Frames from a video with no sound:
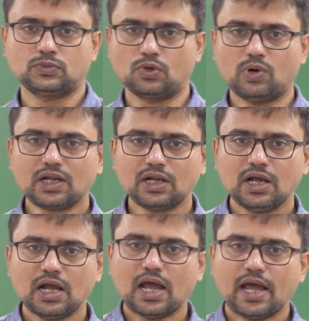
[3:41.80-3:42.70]
You are
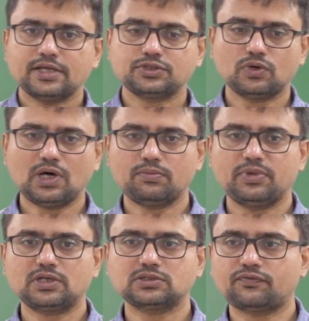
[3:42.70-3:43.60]
as you are
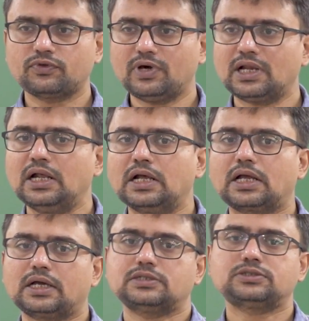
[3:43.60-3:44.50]
because of your
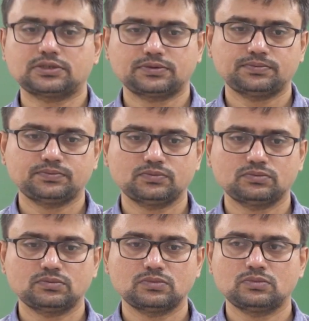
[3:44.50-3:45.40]
culture.
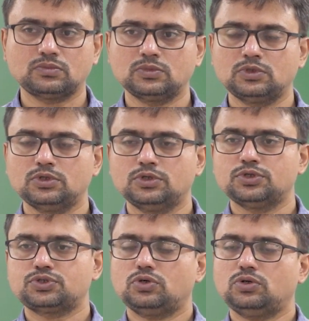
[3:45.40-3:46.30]

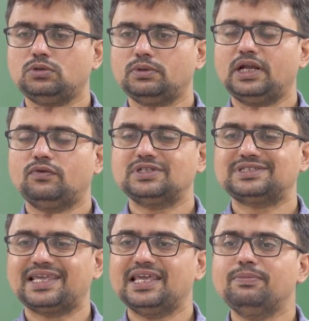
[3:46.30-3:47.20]
So it was
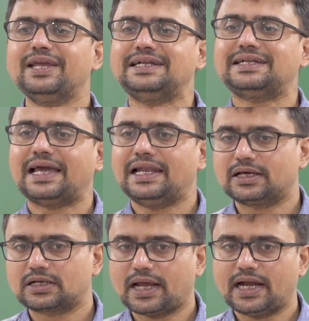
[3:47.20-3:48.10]
E.B
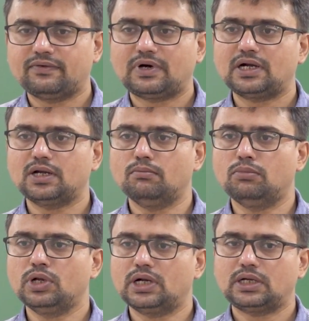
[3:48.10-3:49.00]
Tylor, Edward
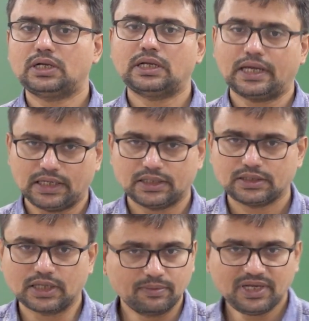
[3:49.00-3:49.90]
Bunnett Tylor,
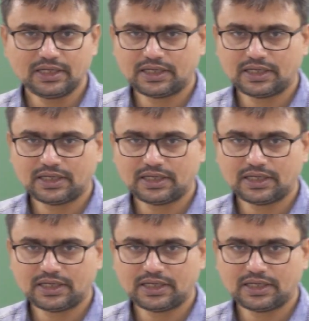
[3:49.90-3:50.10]
E.B